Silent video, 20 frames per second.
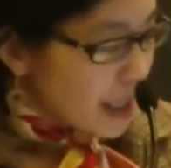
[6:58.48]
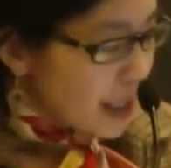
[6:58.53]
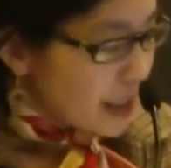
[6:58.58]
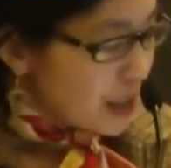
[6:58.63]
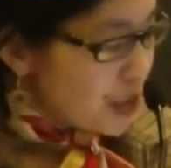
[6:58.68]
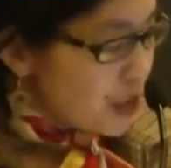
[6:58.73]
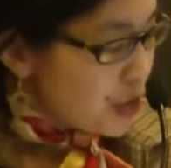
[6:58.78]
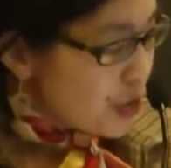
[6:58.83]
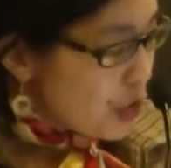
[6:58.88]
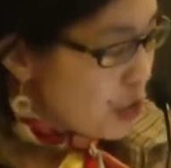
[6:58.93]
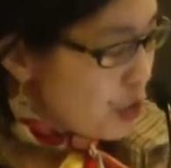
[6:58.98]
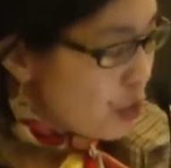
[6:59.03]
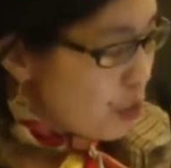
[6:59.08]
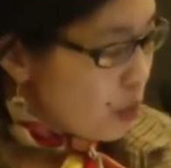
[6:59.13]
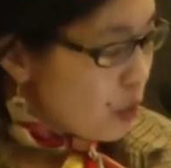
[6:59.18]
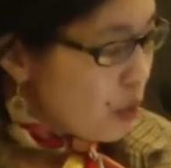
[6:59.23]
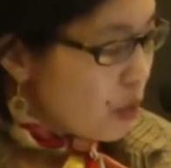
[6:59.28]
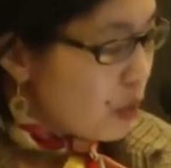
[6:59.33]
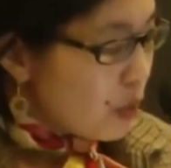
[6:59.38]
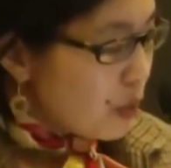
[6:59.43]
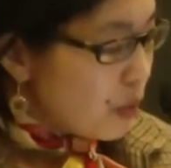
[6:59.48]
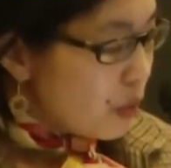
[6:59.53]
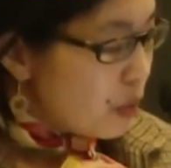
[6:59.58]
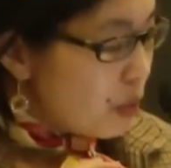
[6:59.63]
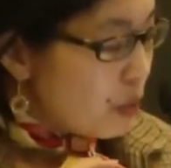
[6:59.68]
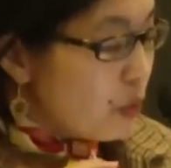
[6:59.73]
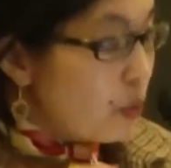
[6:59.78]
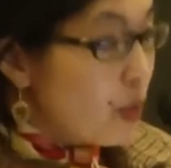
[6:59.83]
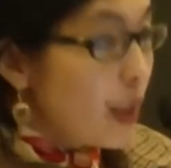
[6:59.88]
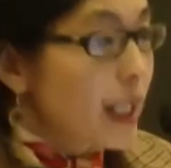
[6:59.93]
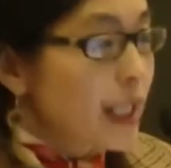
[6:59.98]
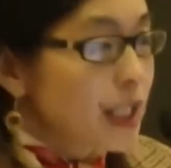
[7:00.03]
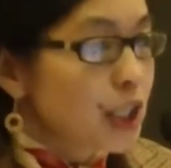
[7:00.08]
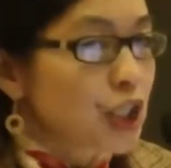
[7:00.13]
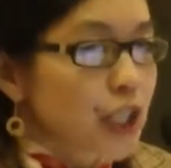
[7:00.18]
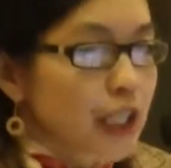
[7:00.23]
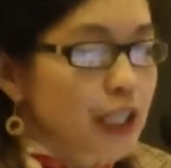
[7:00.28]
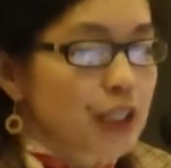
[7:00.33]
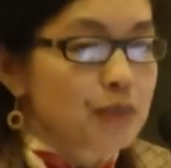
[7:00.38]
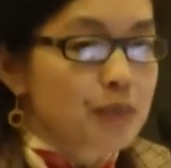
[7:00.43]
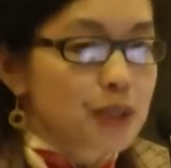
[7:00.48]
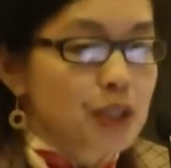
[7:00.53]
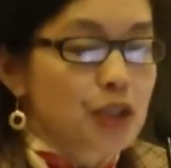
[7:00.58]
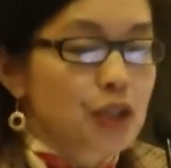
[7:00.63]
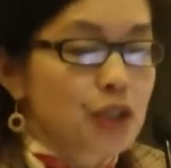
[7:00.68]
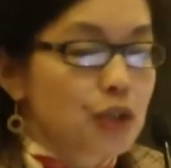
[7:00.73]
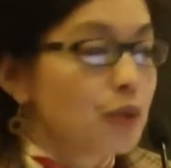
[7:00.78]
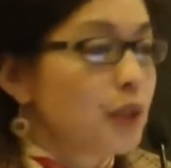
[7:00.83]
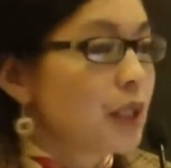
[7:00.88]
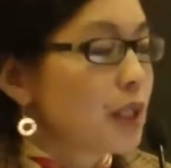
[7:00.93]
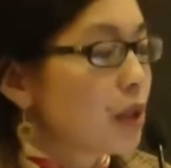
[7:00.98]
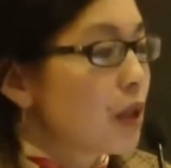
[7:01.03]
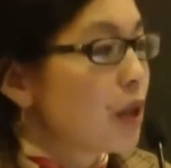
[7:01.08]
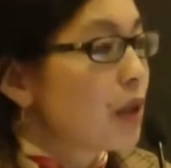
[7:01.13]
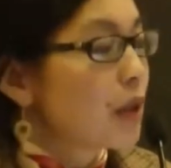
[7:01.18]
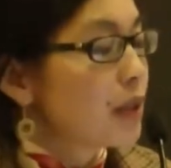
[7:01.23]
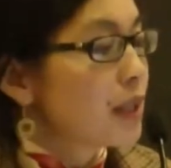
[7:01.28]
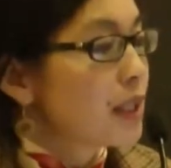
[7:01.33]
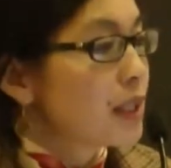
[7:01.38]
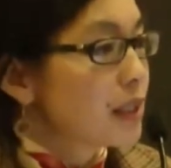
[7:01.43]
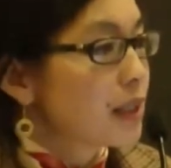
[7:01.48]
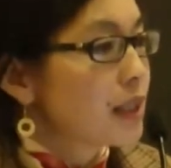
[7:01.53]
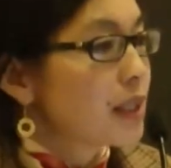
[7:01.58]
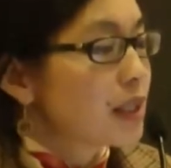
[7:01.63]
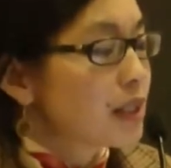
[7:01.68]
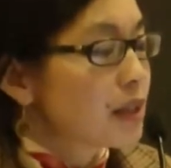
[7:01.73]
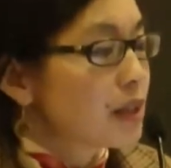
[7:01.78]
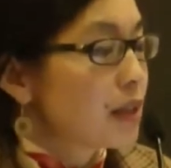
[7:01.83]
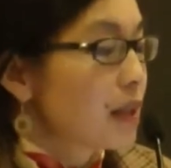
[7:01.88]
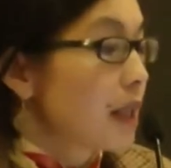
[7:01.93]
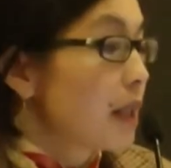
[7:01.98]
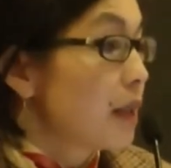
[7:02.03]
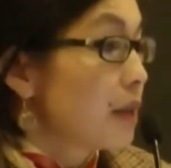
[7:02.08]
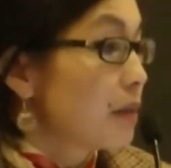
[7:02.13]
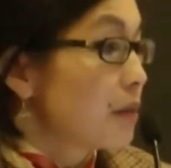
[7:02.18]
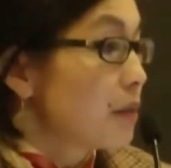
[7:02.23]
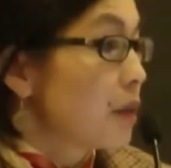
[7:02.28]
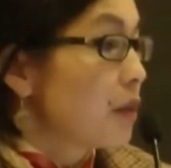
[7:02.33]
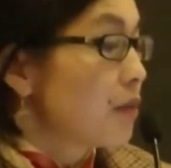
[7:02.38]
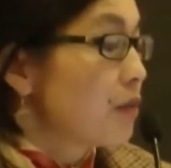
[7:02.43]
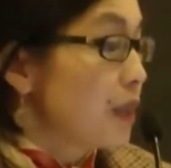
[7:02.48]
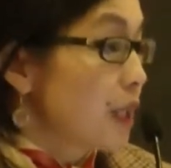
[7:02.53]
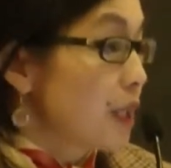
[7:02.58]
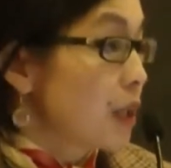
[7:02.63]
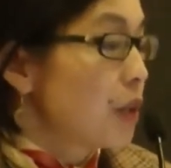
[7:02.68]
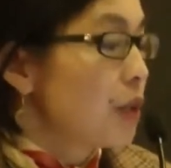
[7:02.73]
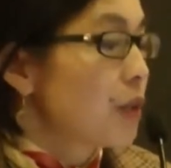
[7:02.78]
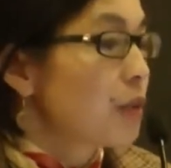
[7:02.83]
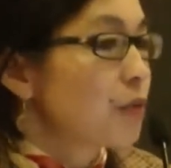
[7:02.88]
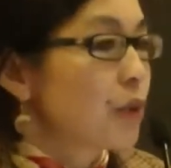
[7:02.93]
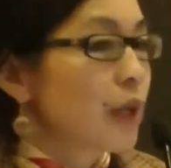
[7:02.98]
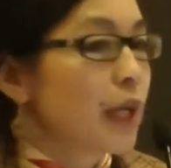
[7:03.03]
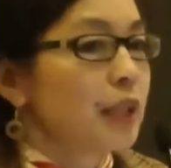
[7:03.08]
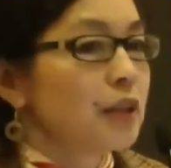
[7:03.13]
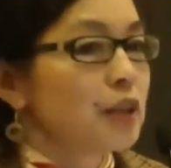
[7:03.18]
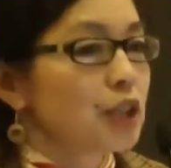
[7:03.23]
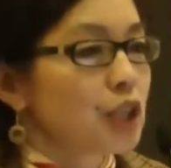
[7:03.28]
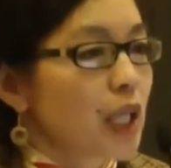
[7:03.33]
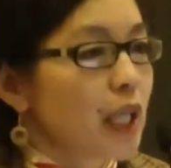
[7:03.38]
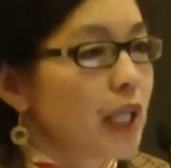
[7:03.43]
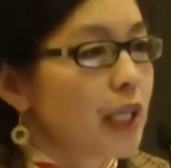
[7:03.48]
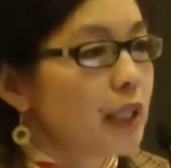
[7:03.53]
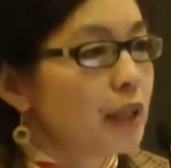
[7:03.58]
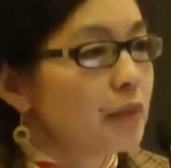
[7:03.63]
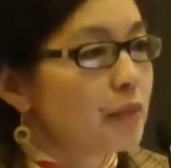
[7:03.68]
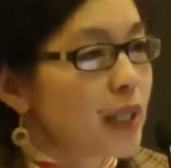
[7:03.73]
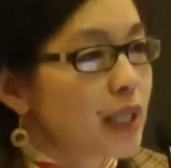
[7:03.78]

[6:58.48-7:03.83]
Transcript: And so what has China been doing in this field, right? China